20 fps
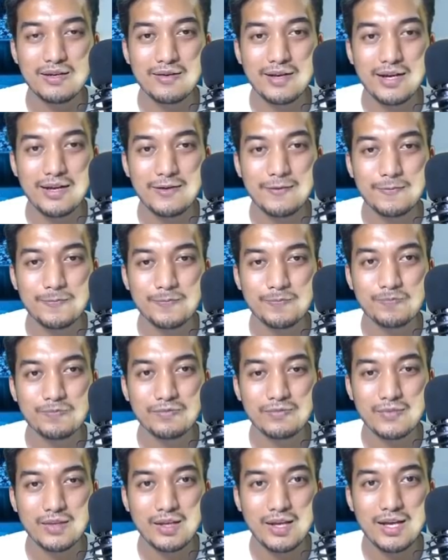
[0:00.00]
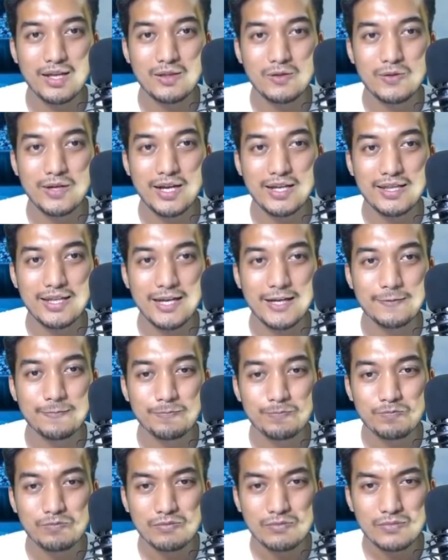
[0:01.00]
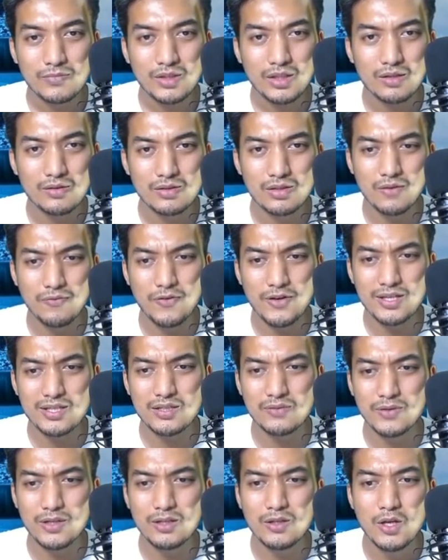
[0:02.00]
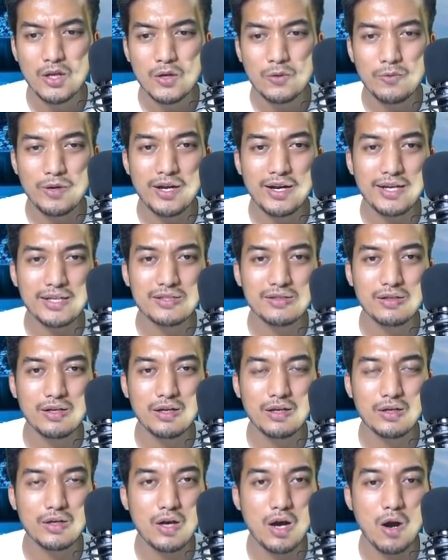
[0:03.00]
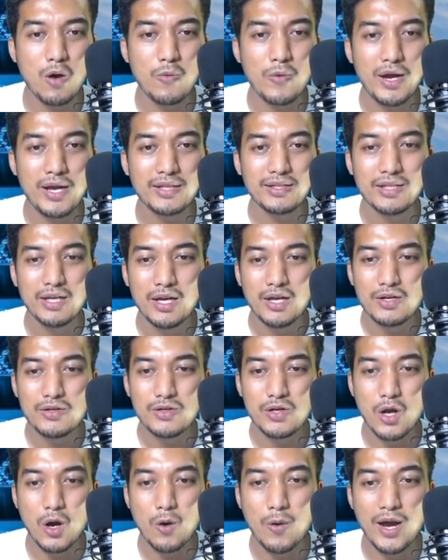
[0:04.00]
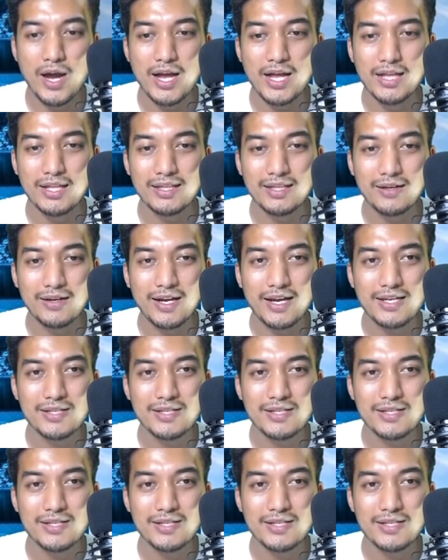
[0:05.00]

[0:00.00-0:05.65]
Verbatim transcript: right yeah look at that so first of all, we are actually gonna go with Noelle, okay?